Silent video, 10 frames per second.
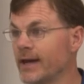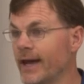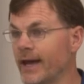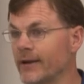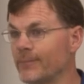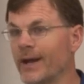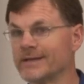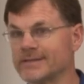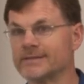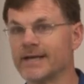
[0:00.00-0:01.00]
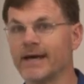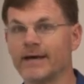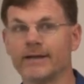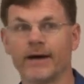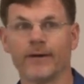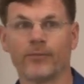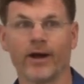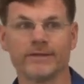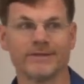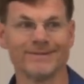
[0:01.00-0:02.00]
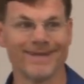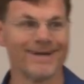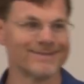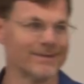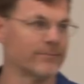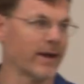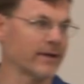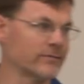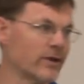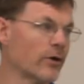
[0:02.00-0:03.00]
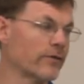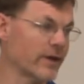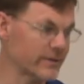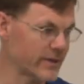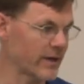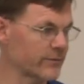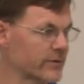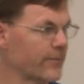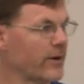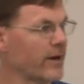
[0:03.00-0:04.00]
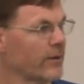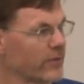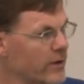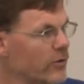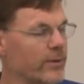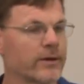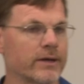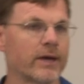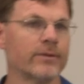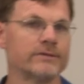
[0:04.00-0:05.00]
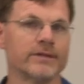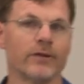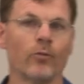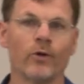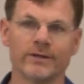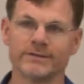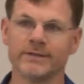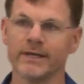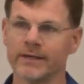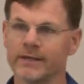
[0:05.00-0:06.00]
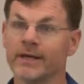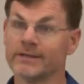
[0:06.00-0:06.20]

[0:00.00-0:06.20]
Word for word: And, but as I said, uh, Branson doesn't make near the attempt to play up the hillbilly image that it once did.